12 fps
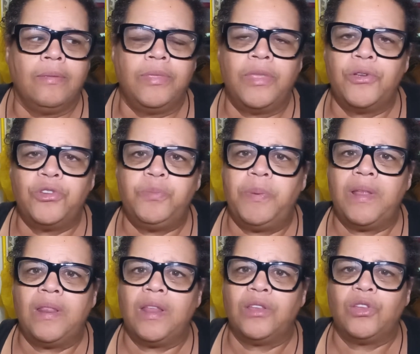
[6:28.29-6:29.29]
there's
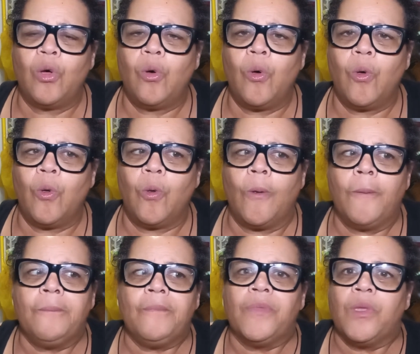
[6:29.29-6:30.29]
been this whole
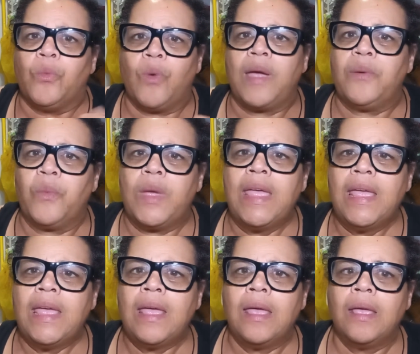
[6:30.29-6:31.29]
right
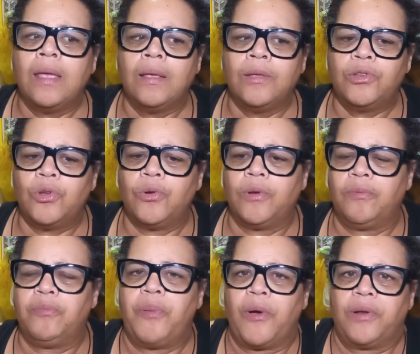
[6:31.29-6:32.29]
wing sort
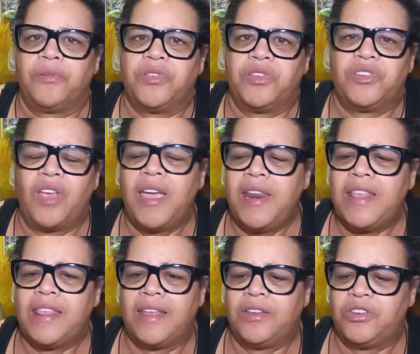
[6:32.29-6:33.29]
of part of
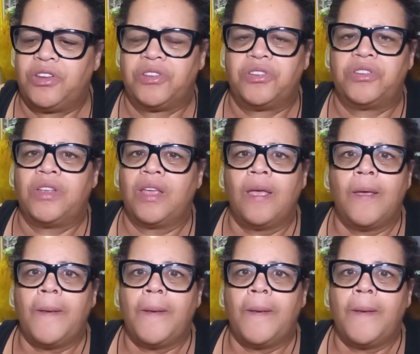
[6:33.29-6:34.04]
society that just